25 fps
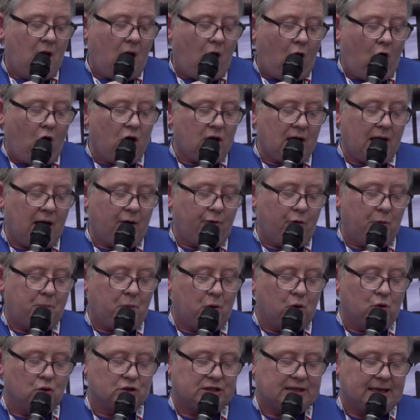OCHA
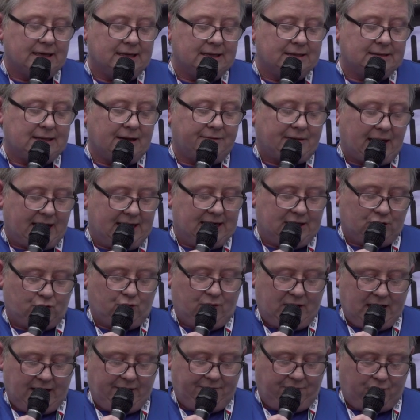reported that
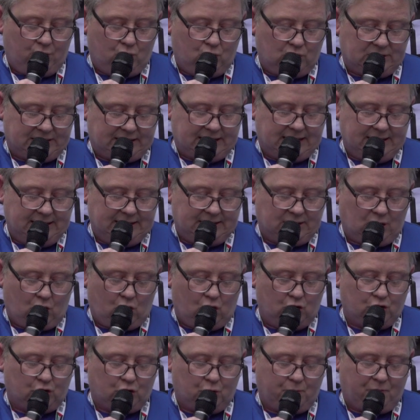Israeli forces
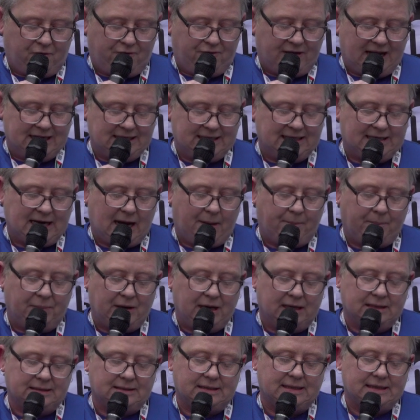also prevented
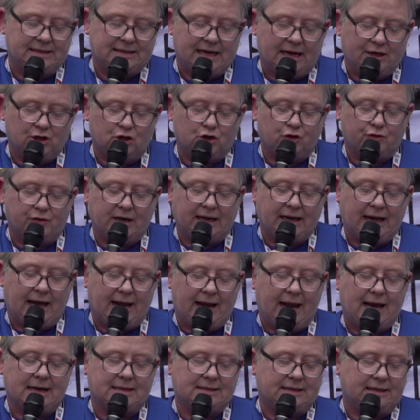ambulances entering
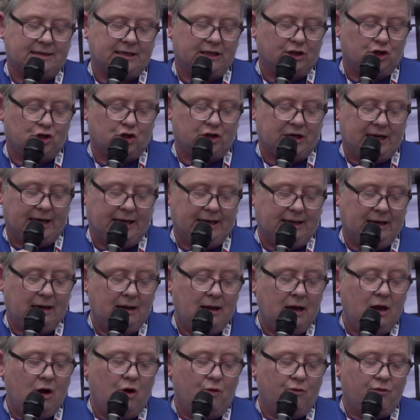and exiting Jenin
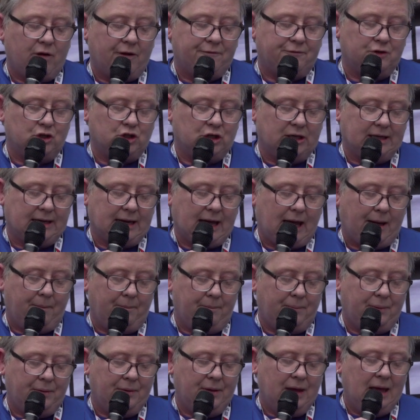refugee
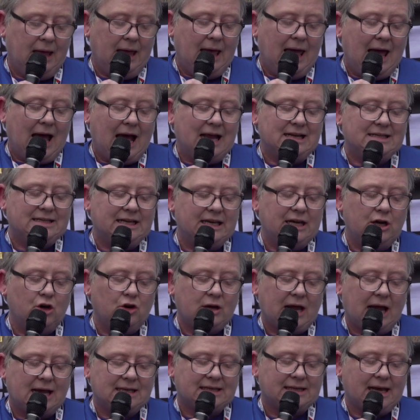camp, and tear
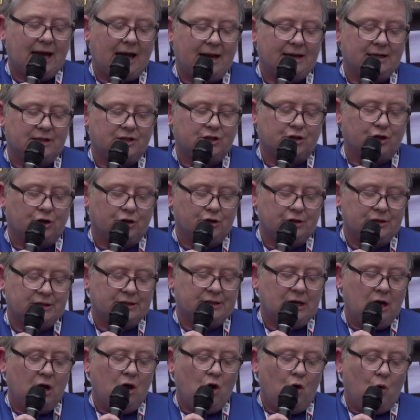gas
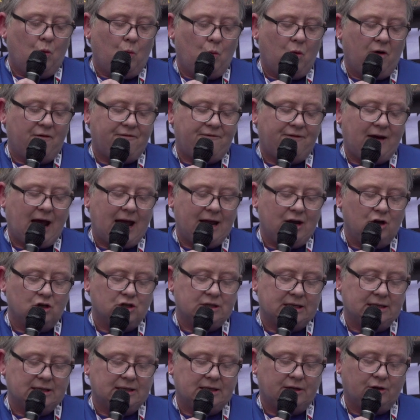canisters were fired
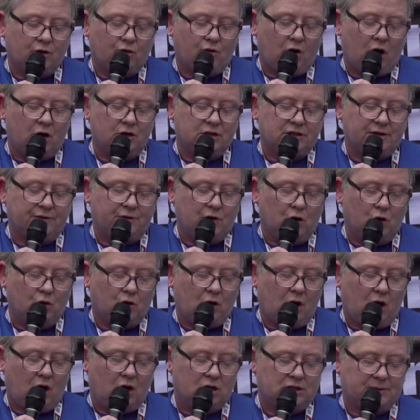into the grounds of the
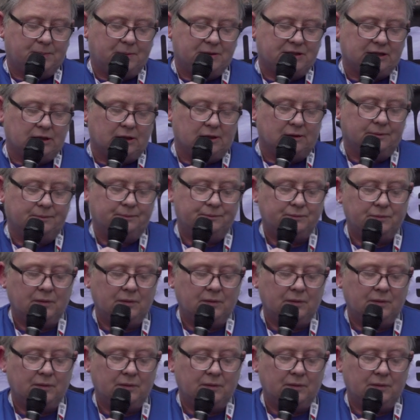local hospital.